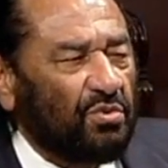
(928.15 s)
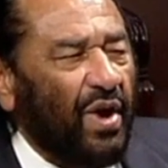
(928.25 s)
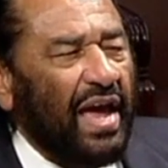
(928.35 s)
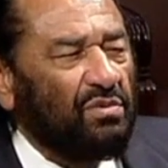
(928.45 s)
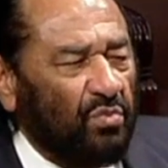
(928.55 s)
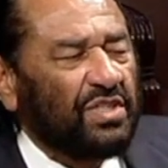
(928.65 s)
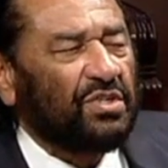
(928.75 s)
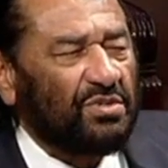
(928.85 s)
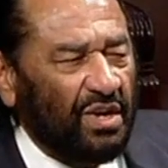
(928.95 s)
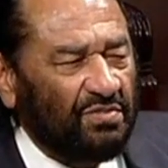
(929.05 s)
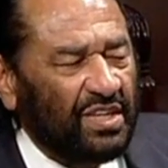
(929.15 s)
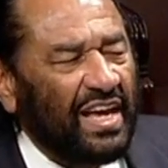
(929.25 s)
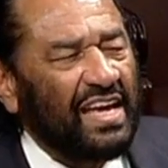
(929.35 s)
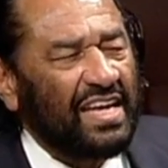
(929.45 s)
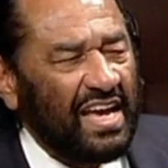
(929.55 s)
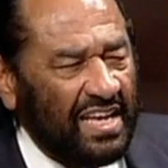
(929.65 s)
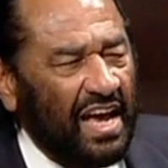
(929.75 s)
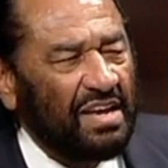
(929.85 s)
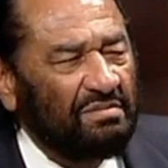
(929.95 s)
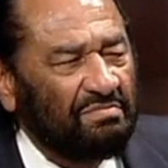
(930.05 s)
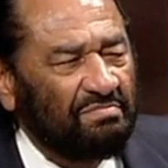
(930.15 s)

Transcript: grand wizard of the KKK.